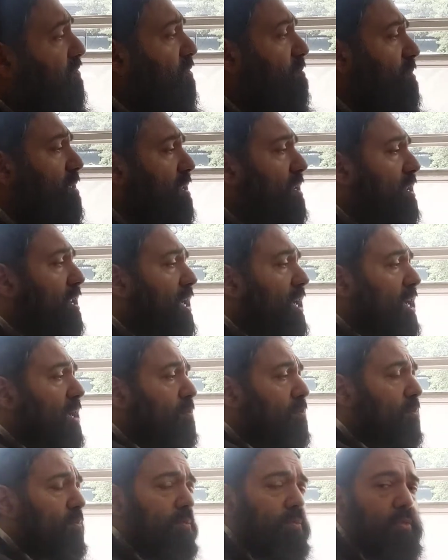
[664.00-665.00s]
from the
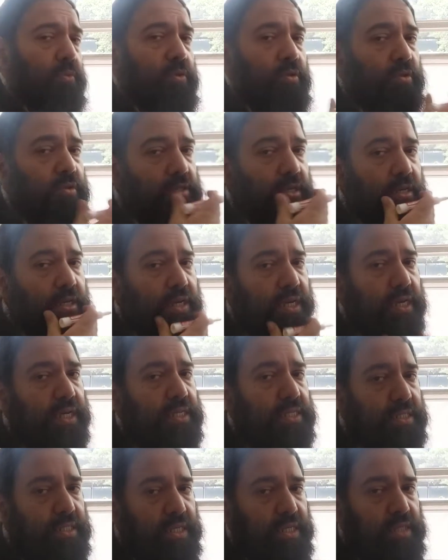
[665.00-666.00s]
name Noter
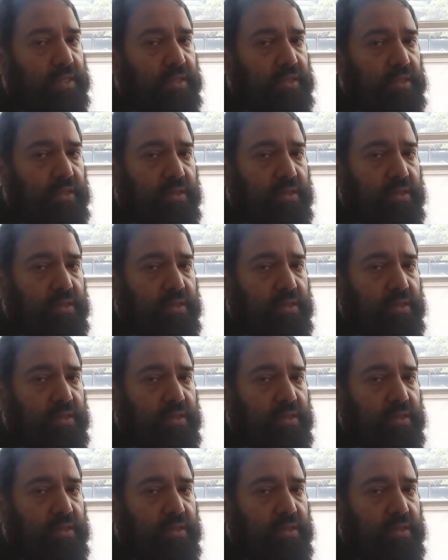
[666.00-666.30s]
Chesed.